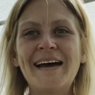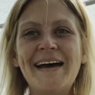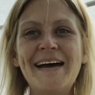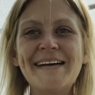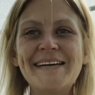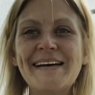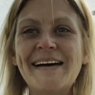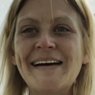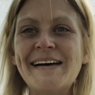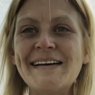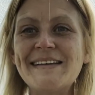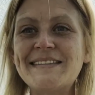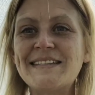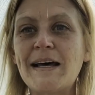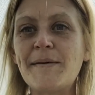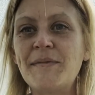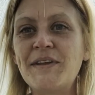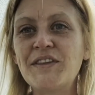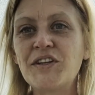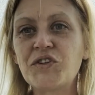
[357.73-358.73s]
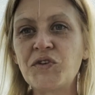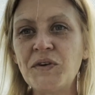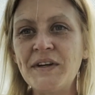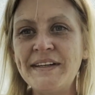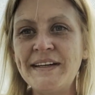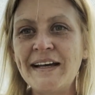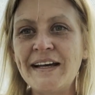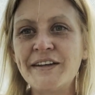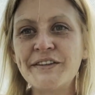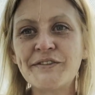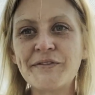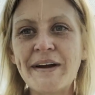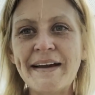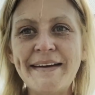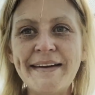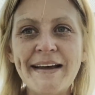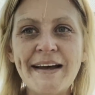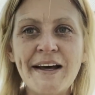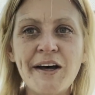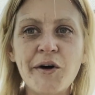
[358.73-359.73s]
Hey guys, I'm in the greenhouse
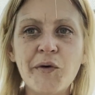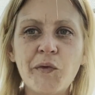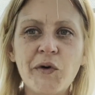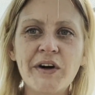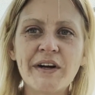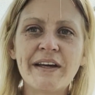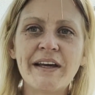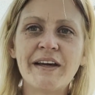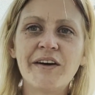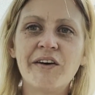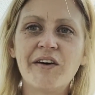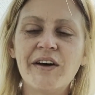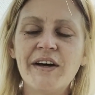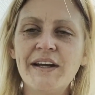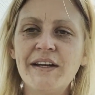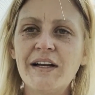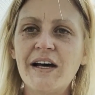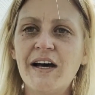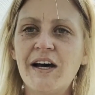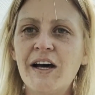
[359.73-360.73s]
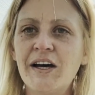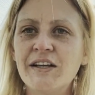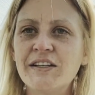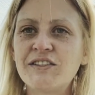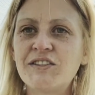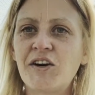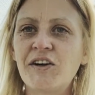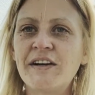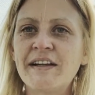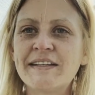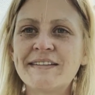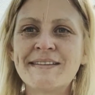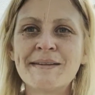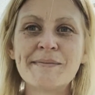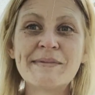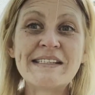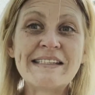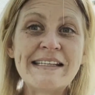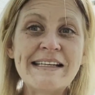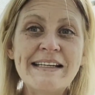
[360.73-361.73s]
right now working on uh, starting
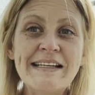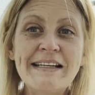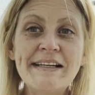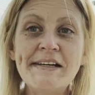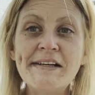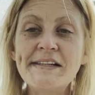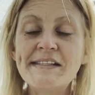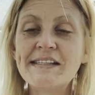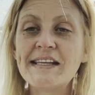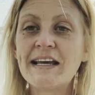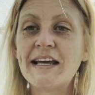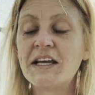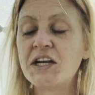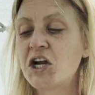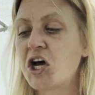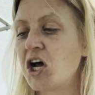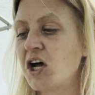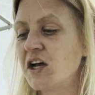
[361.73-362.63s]
some seeds, and